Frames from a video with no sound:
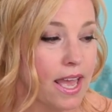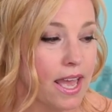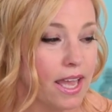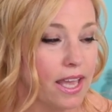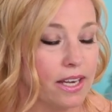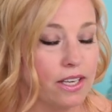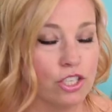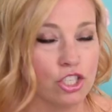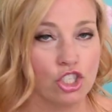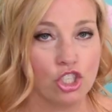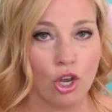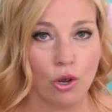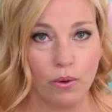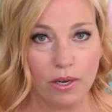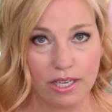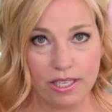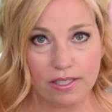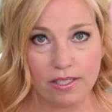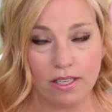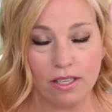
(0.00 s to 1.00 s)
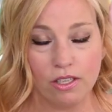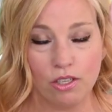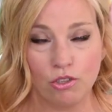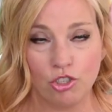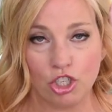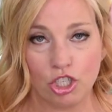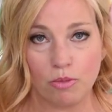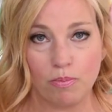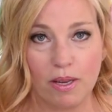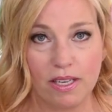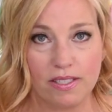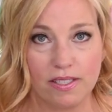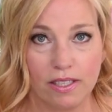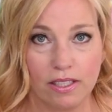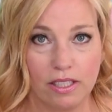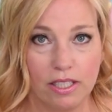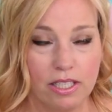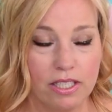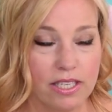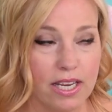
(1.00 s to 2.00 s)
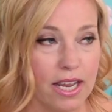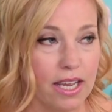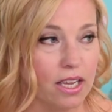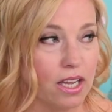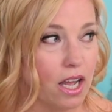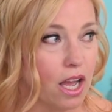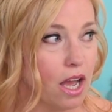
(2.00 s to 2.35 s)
It is so easy. You just basically take